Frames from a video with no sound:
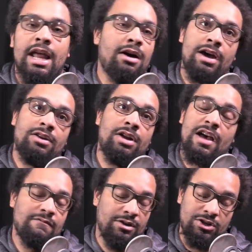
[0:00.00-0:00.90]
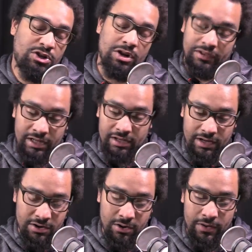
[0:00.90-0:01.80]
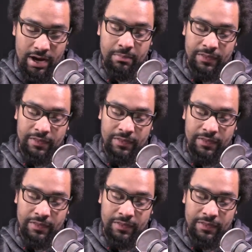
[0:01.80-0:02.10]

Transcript: Now I don't have much choice. Yes, I know that.